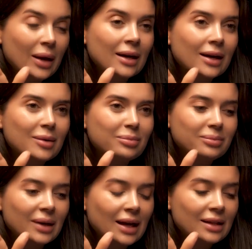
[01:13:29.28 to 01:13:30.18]
wake up
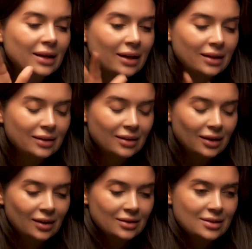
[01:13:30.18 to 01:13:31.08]
and then
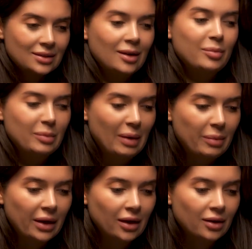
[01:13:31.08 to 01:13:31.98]
I'll sit up in my
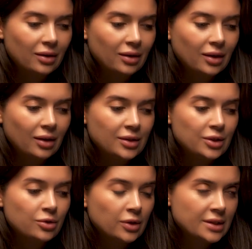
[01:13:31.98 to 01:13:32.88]
bed and I
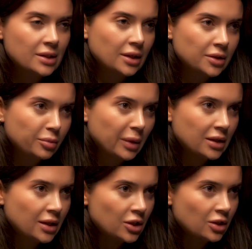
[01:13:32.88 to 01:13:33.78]
do transcendental
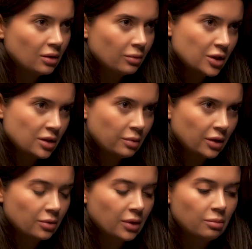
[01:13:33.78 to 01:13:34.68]
meditation, which is
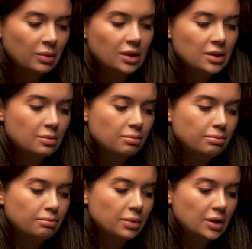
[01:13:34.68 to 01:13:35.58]
about 20 minutes
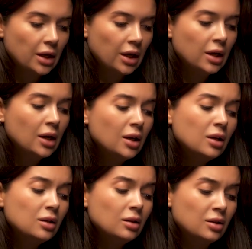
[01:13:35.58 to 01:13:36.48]
per day.
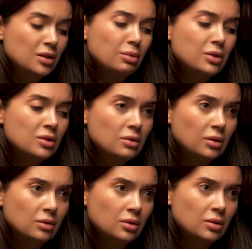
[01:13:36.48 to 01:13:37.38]
You're supposed to do
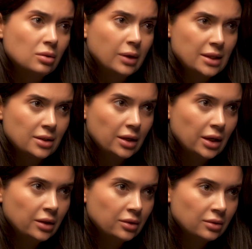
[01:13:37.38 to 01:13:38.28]
it twice a
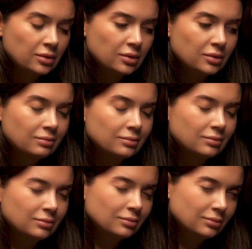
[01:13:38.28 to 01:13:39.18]
day. Mm-hmm.
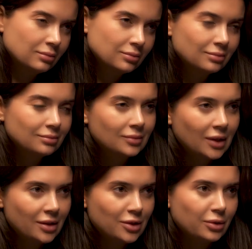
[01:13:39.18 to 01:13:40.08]

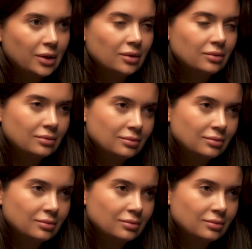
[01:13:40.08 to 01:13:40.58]
I do it